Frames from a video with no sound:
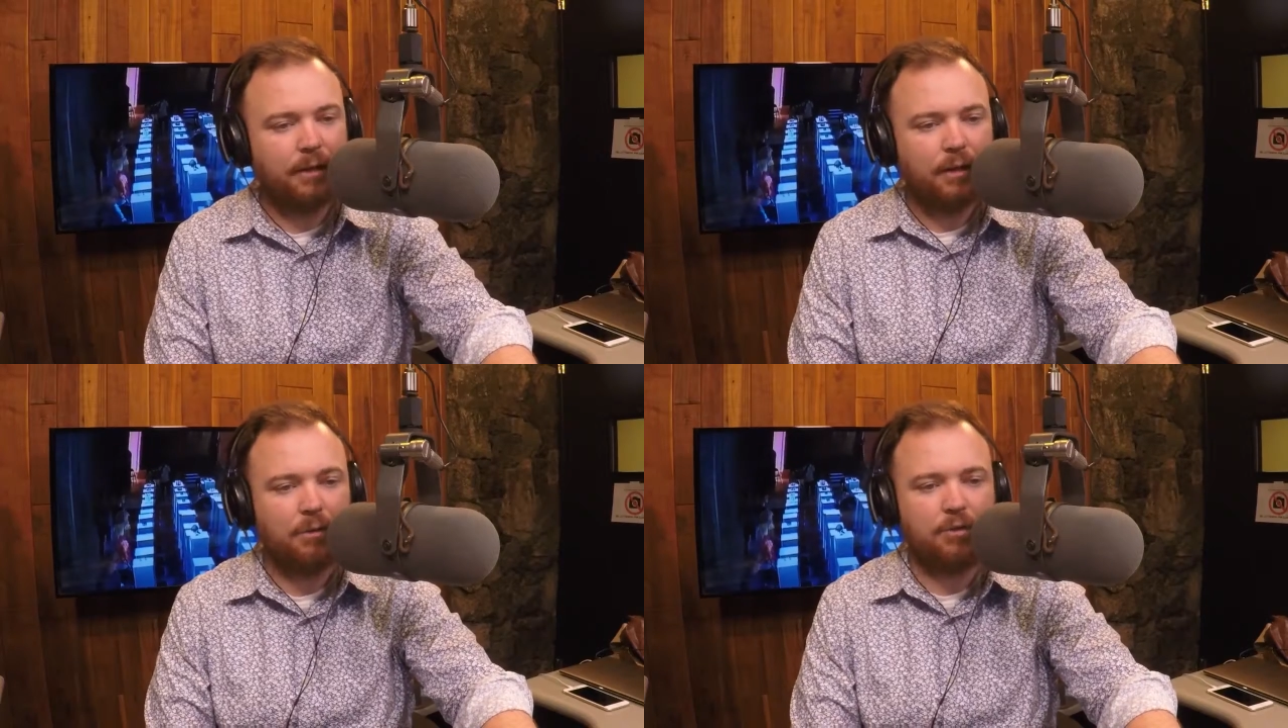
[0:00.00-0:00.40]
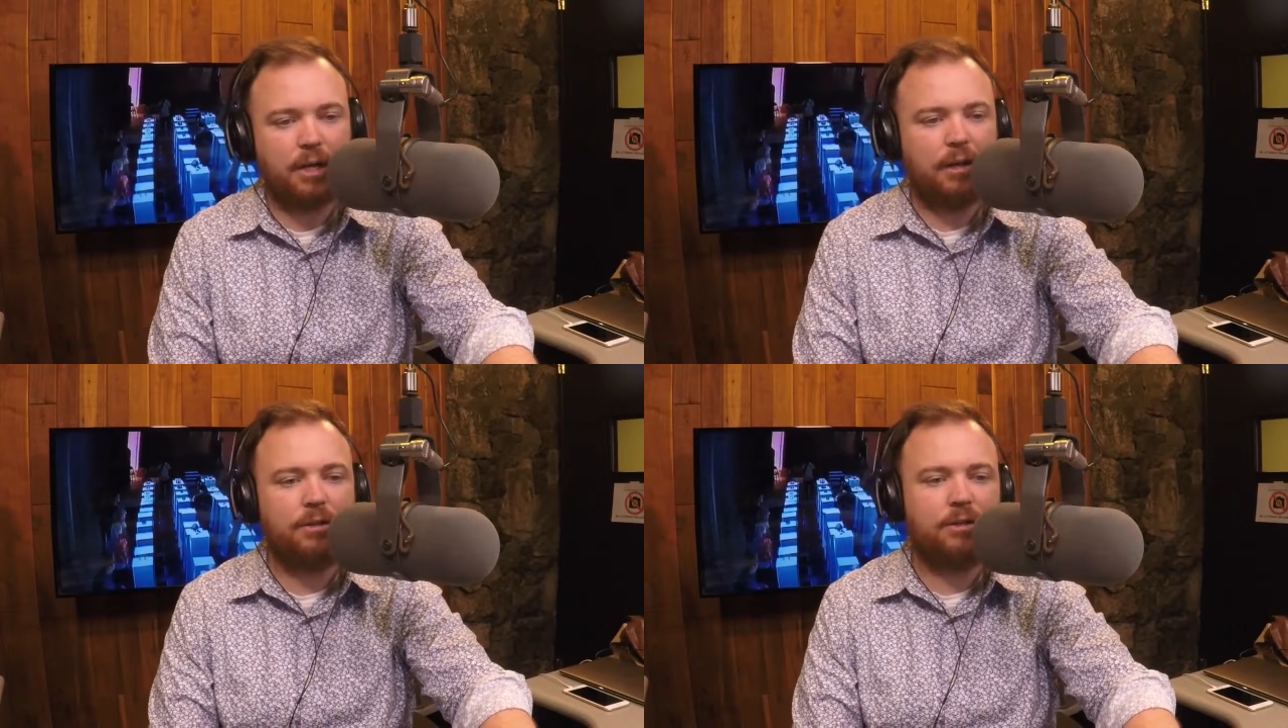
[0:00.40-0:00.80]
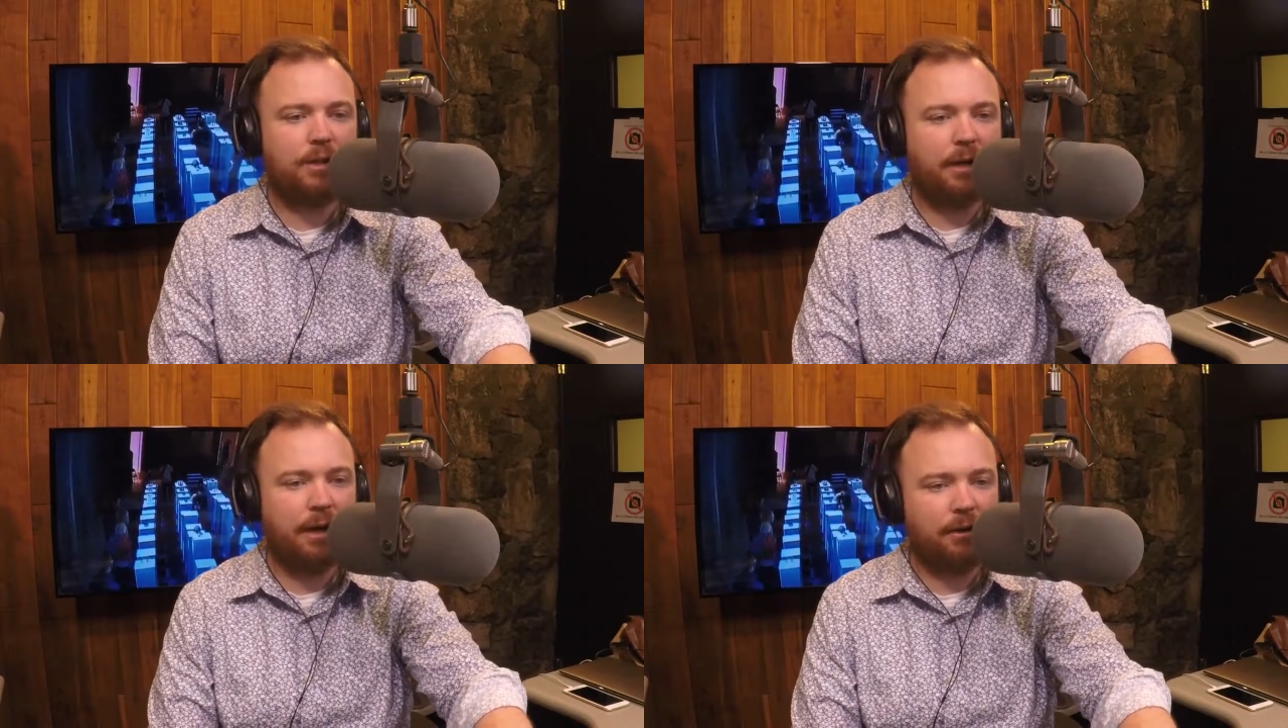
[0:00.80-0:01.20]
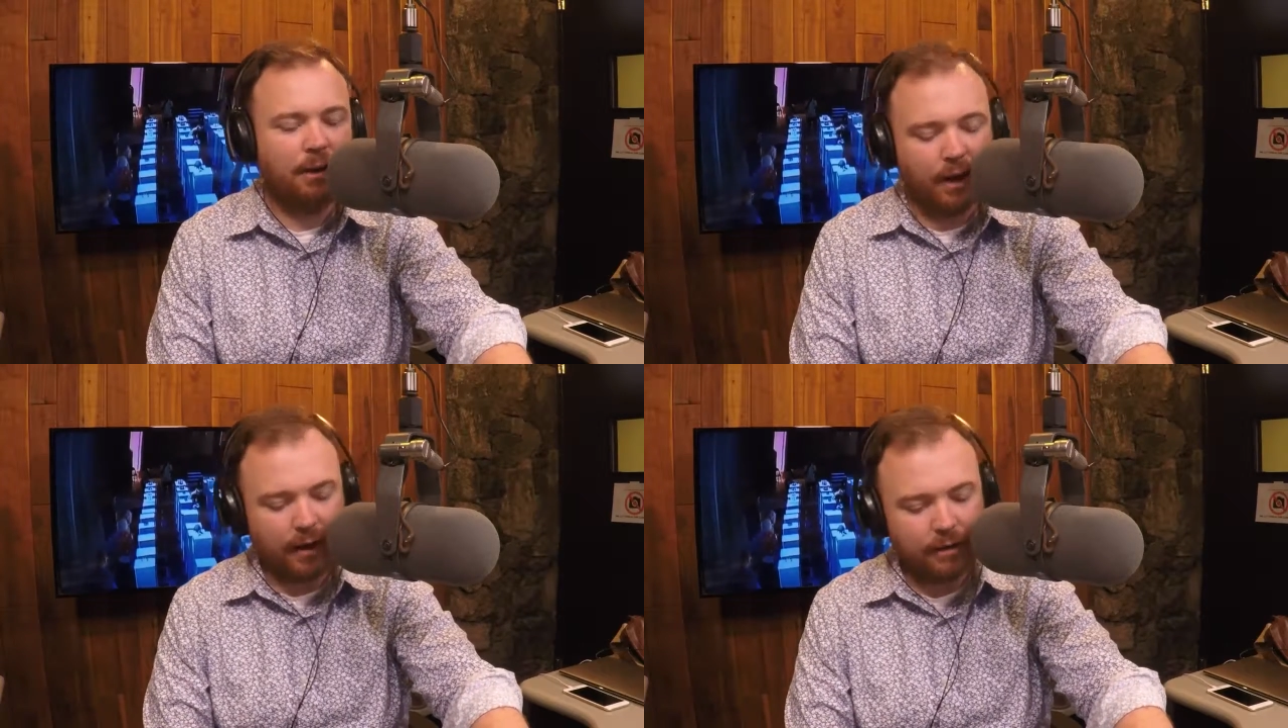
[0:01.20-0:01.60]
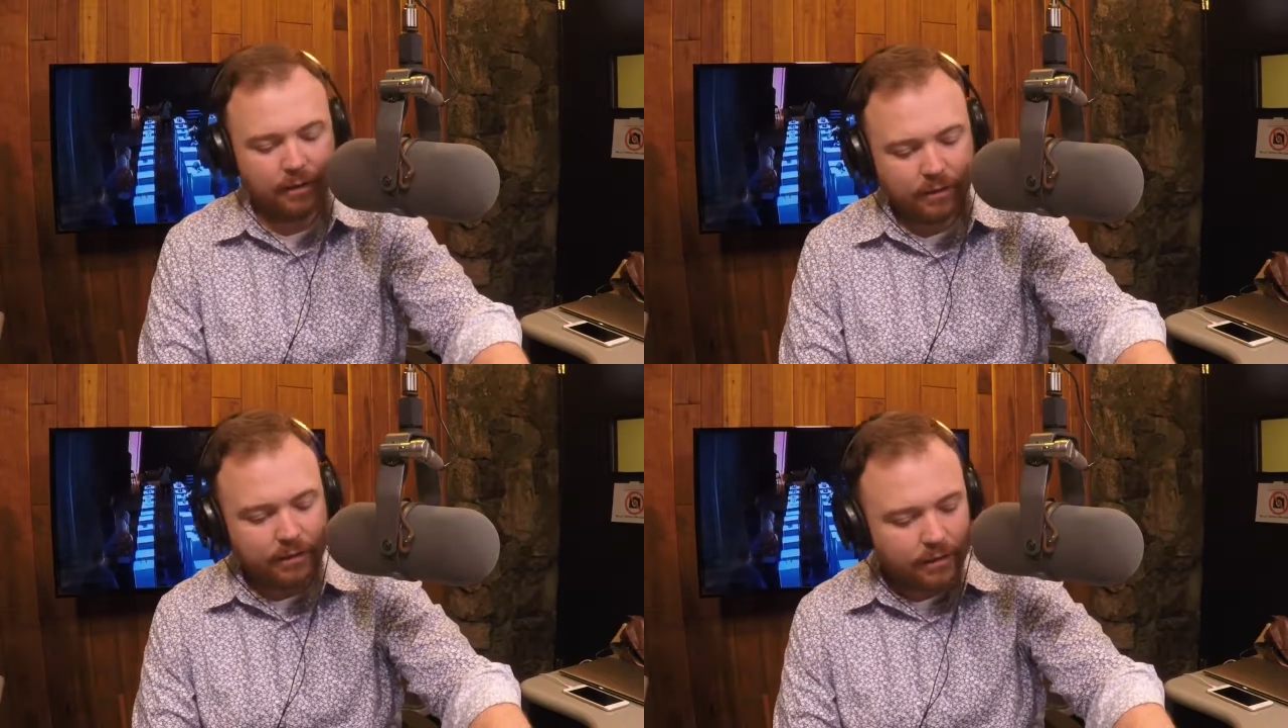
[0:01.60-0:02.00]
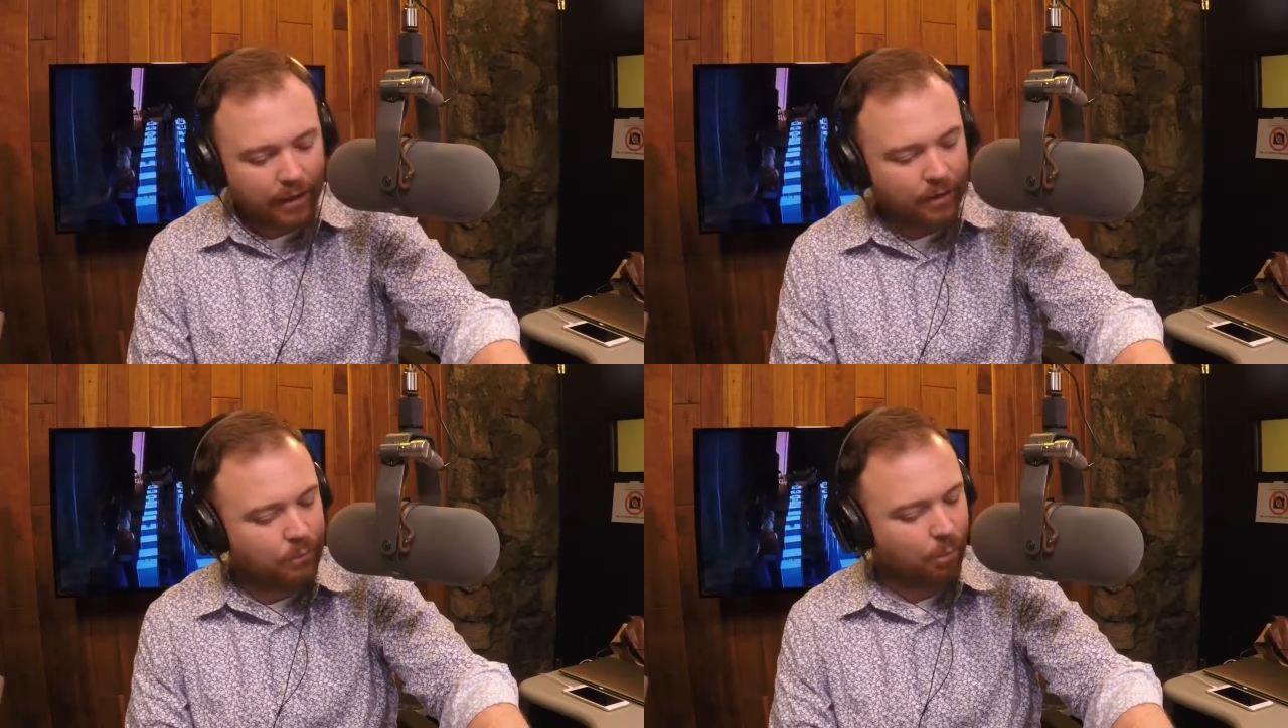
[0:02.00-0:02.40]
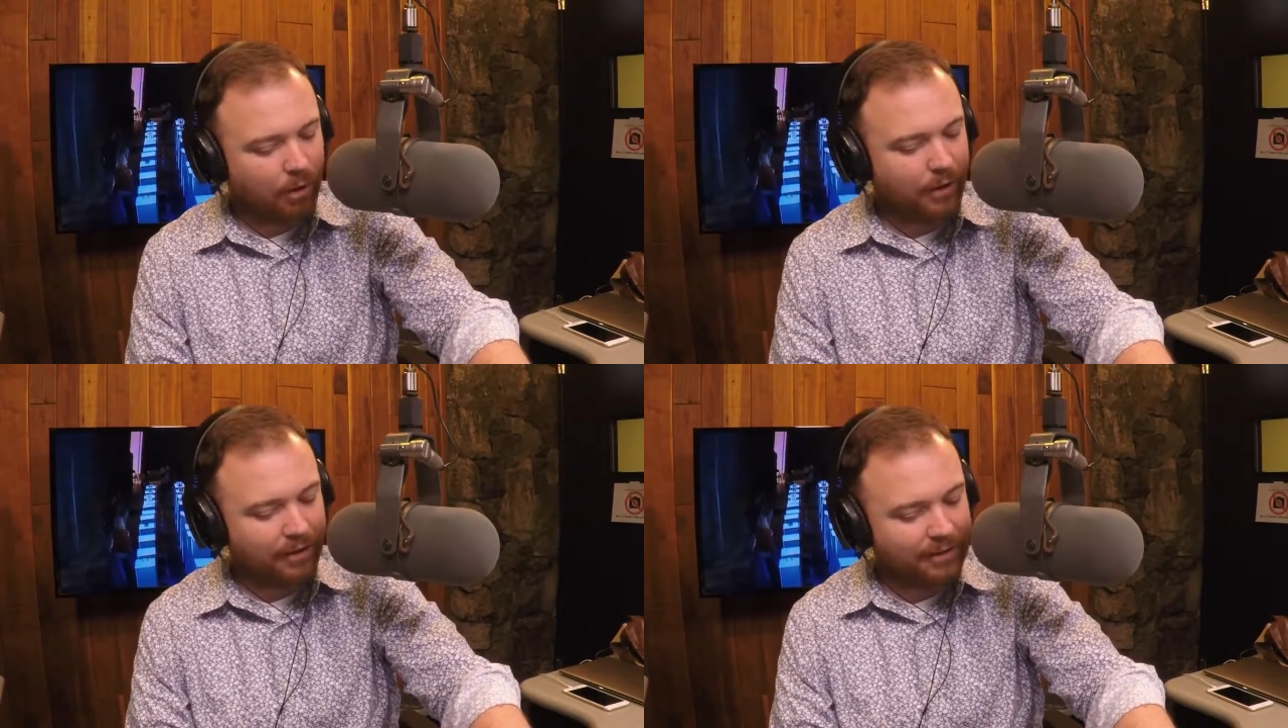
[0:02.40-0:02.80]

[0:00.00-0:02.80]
who challenged an airline and won.